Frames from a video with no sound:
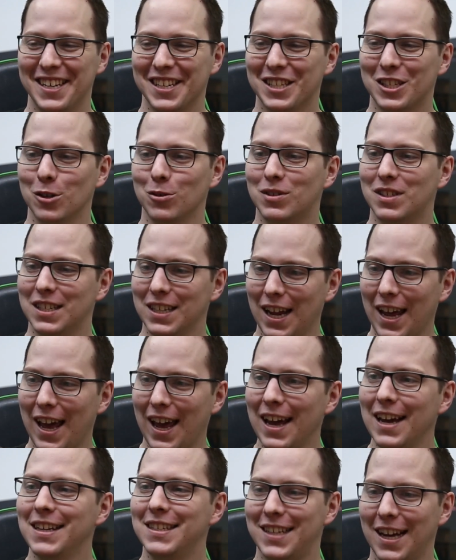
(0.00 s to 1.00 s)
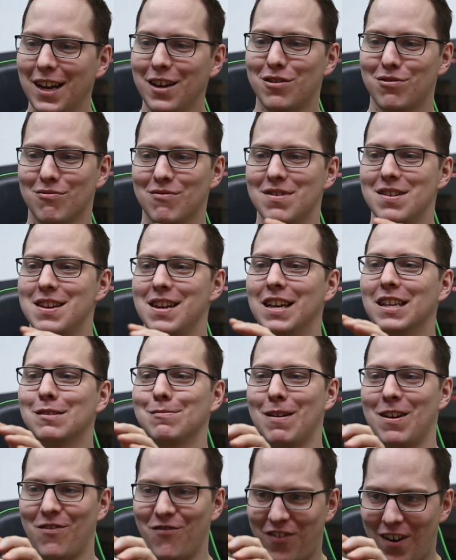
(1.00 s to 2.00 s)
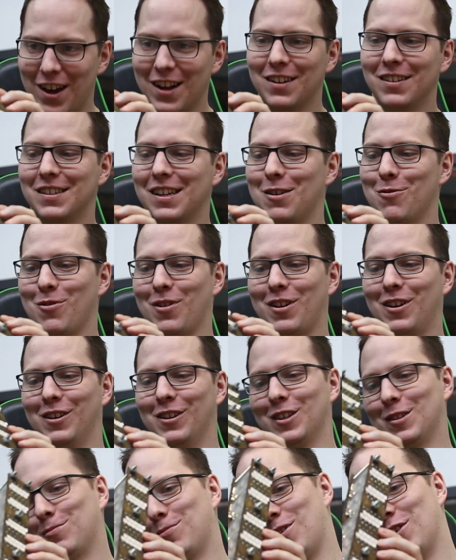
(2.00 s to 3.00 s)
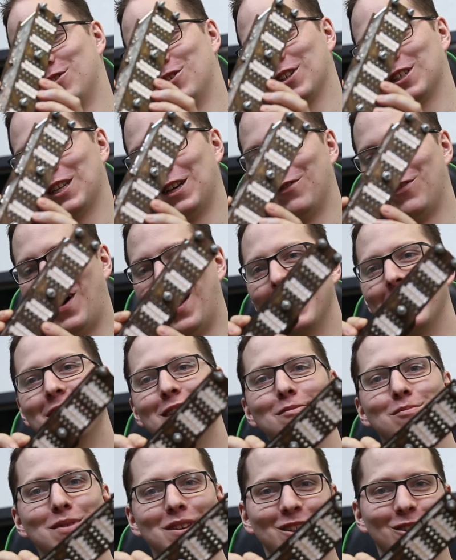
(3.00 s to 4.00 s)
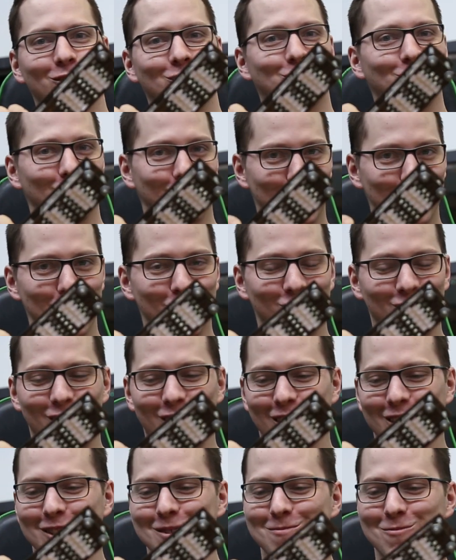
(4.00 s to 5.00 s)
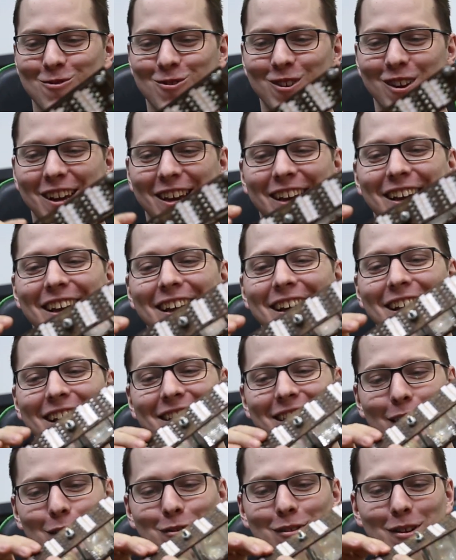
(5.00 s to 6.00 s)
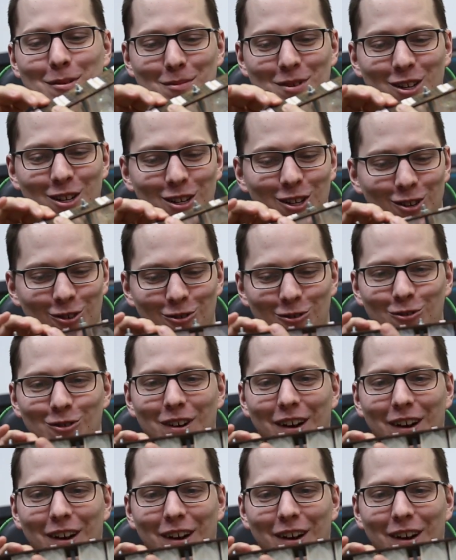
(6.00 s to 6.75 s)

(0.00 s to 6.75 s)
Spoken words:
So today, day 3, is my final day working on this project. If I need to be here till 2 o'clock in the morning, that's what I'm gonna do.